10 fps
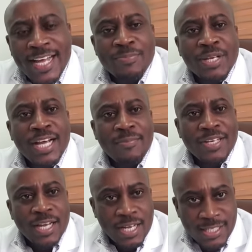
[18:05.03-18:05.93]
and become
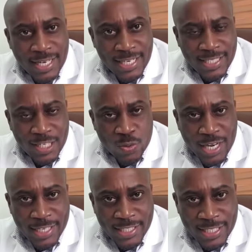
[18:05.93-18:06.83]
incarcerated
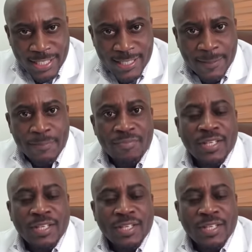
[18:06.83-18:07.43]
where it is,